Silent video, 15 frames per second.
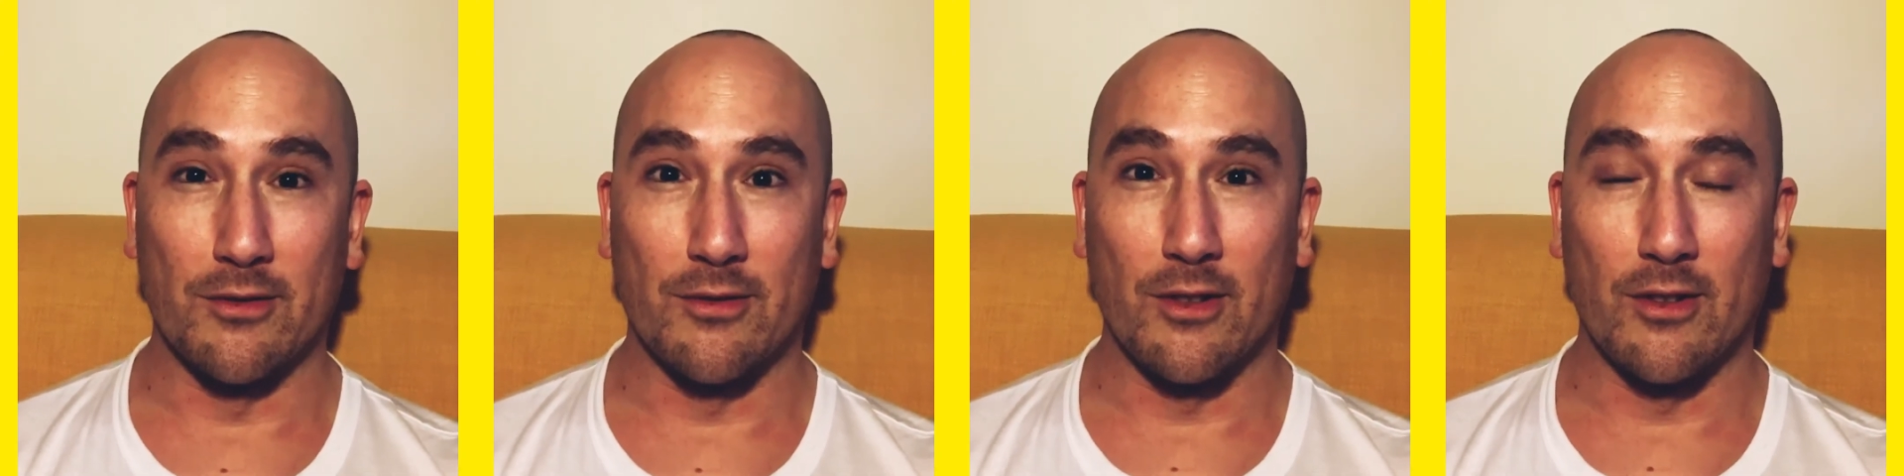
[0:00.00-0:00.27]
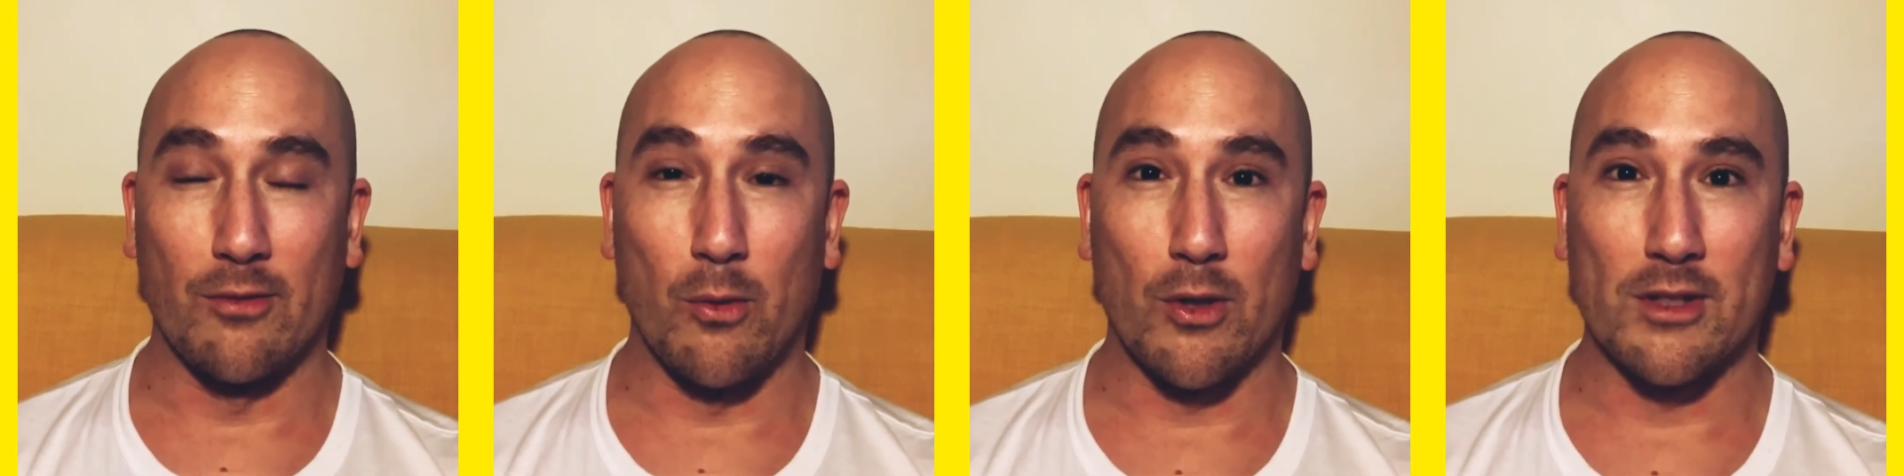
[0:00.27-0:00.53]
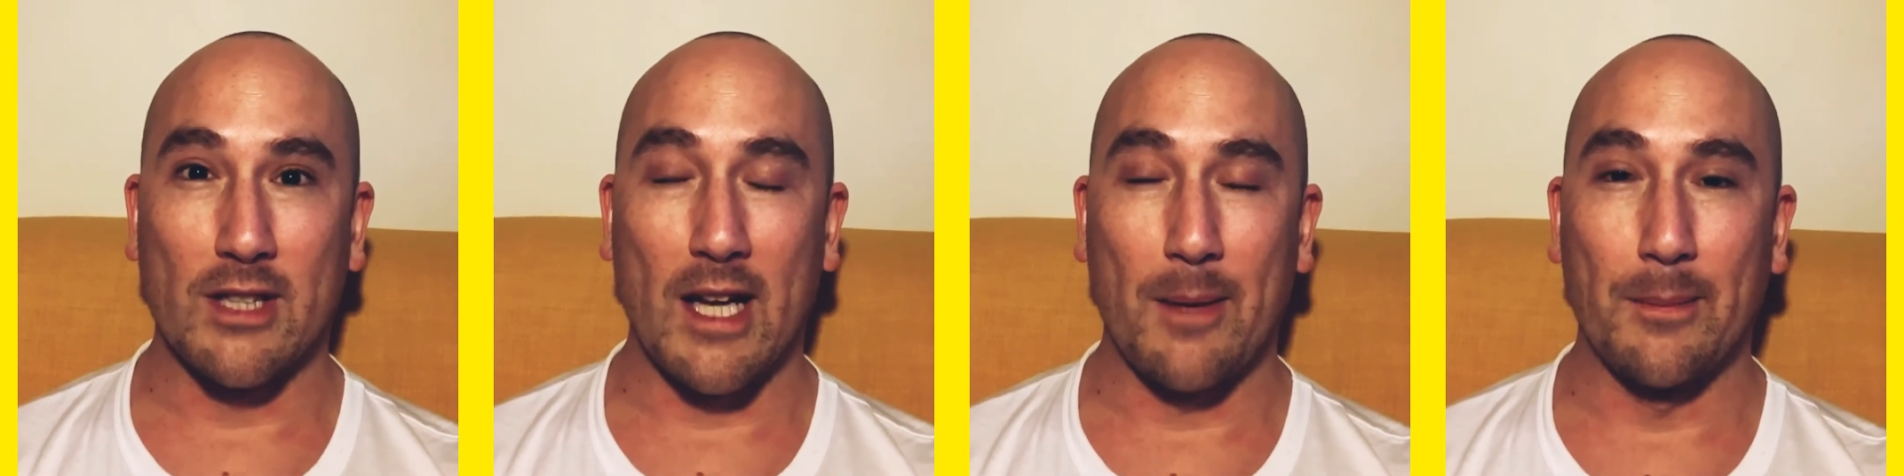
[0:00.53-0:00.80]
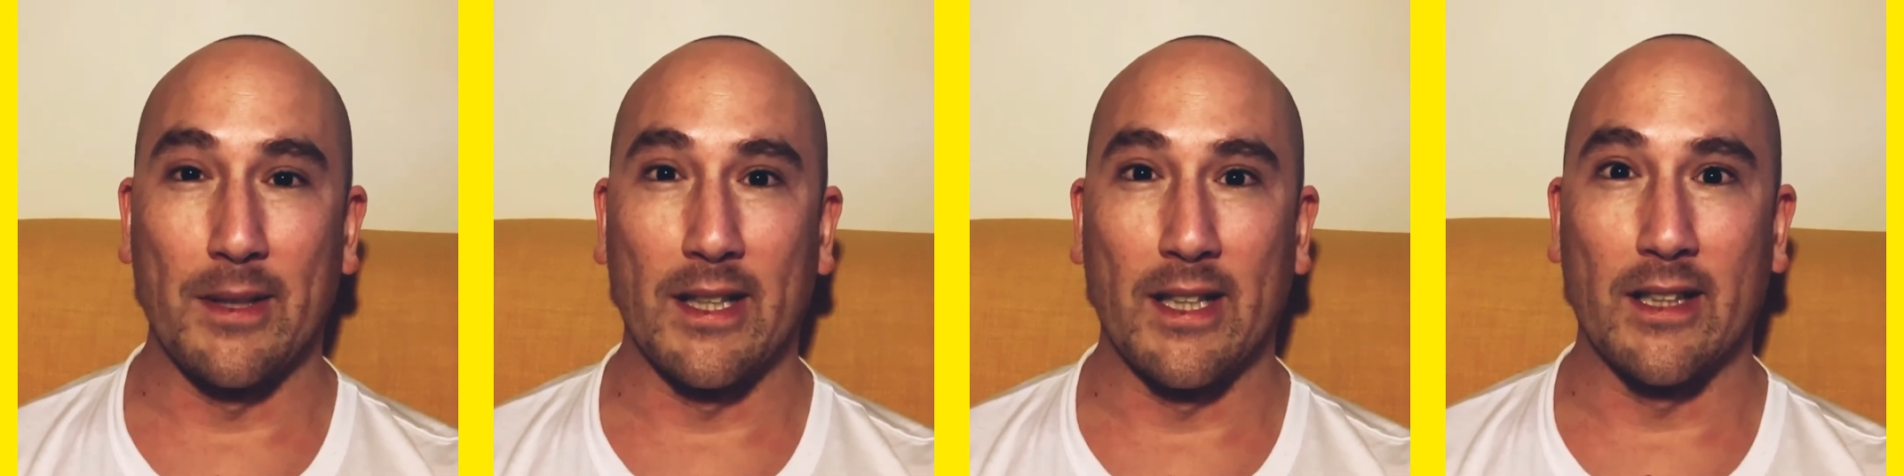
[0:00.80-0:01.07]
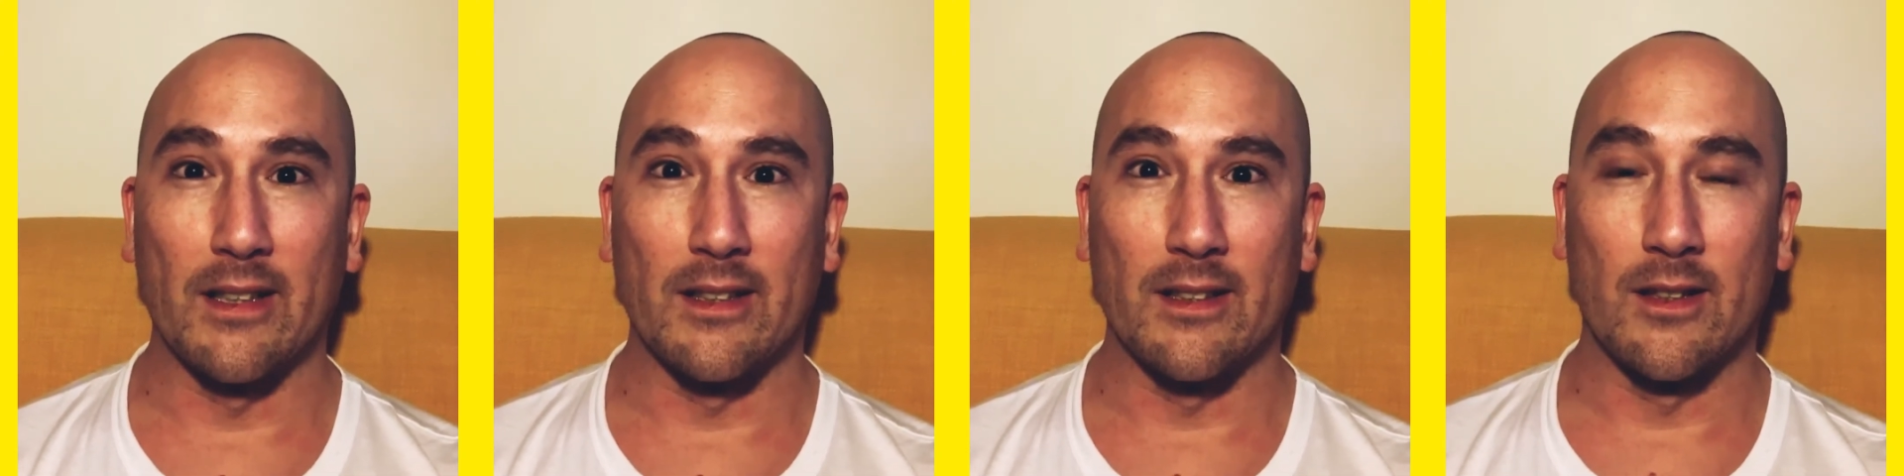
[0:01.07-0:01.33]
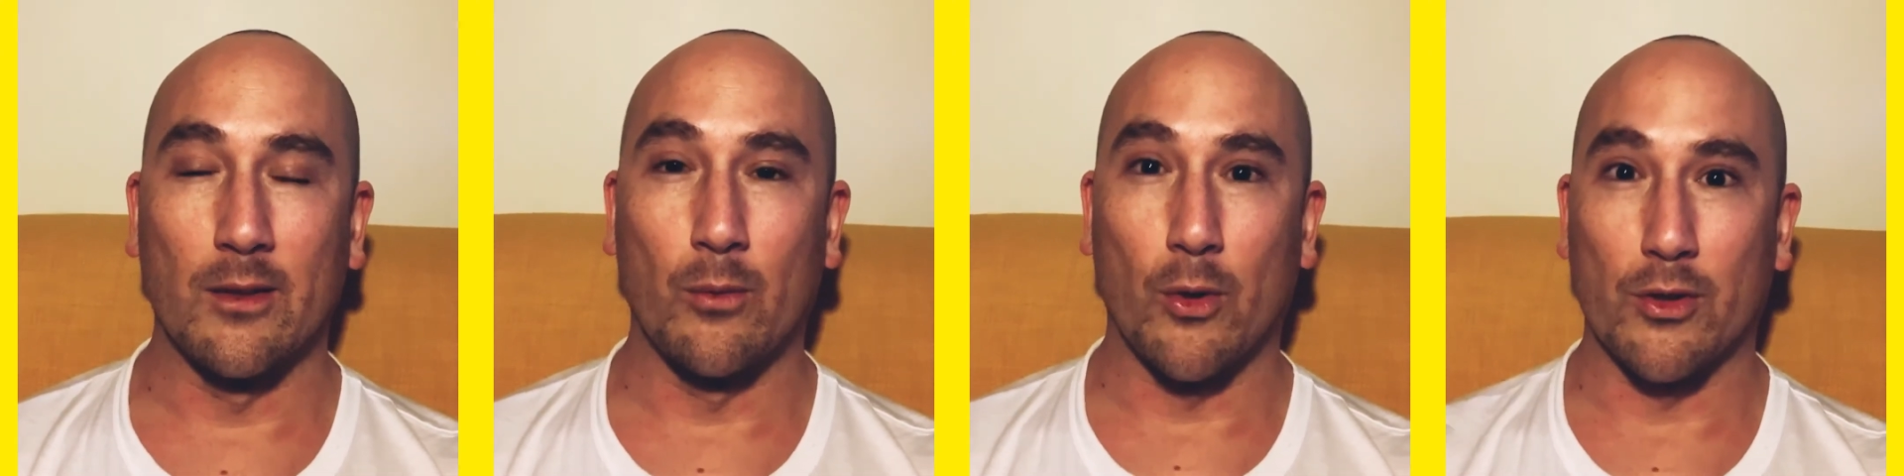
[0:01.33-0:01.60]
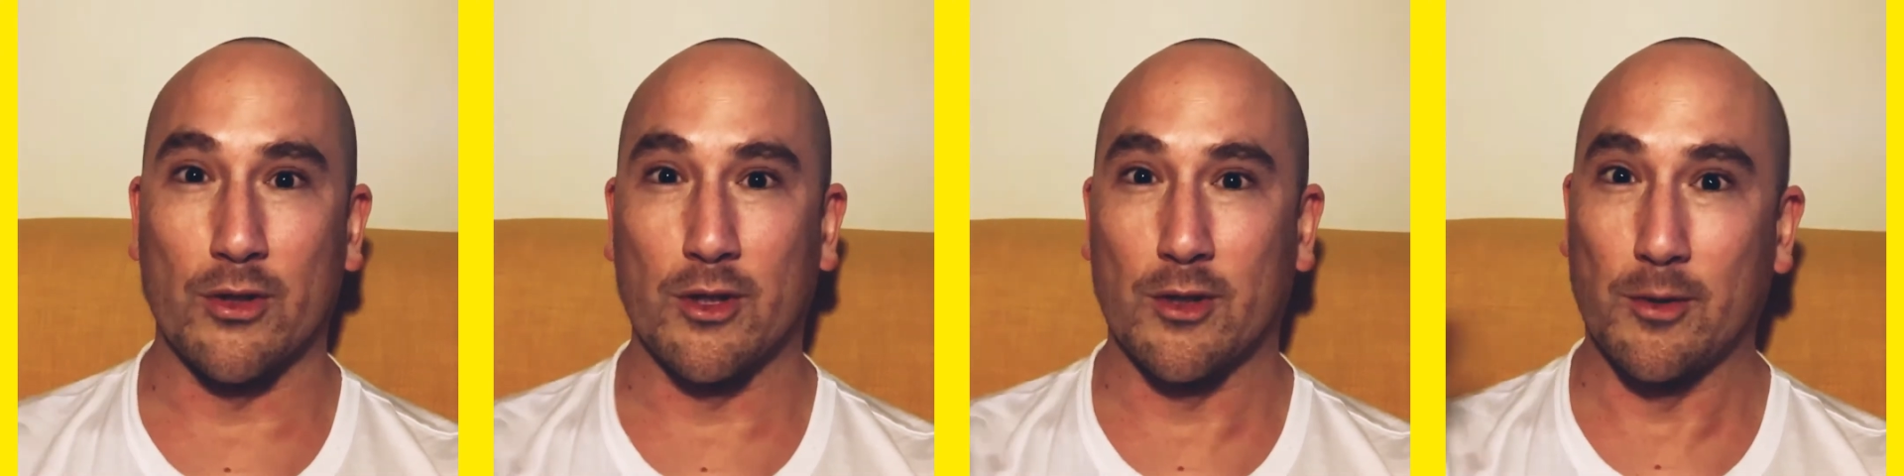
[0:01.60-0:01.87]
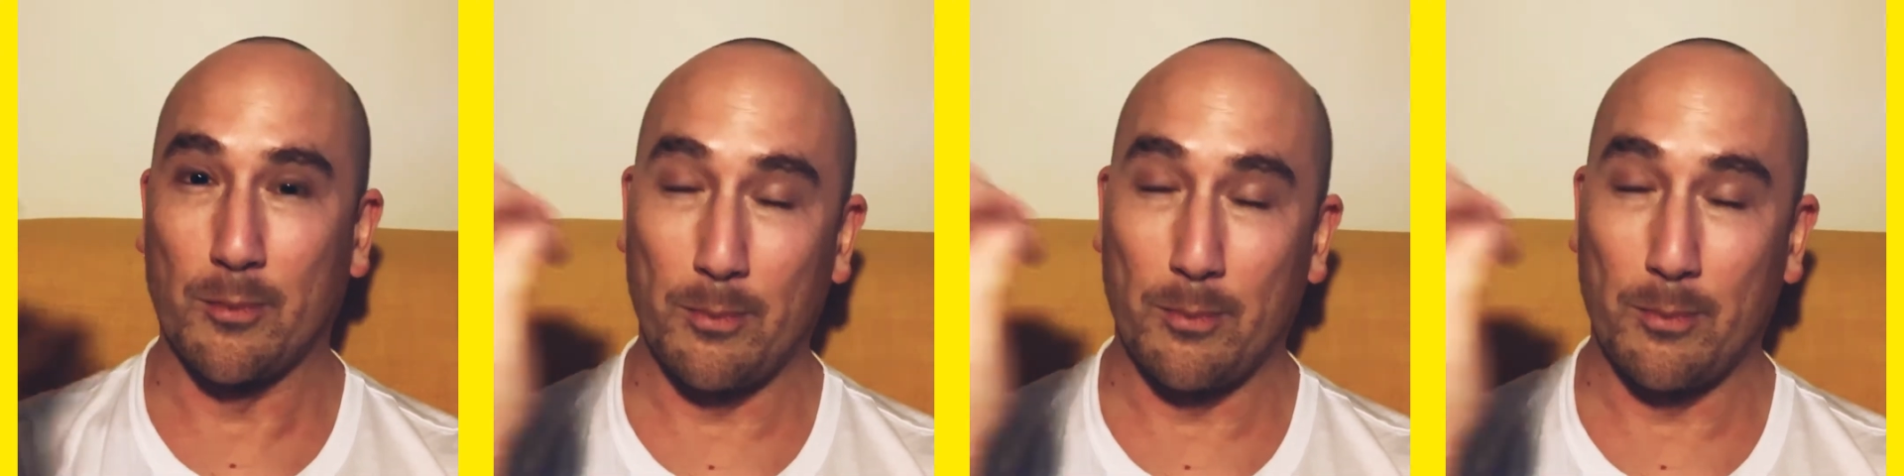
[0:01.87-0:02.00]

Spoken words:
what's happening and what's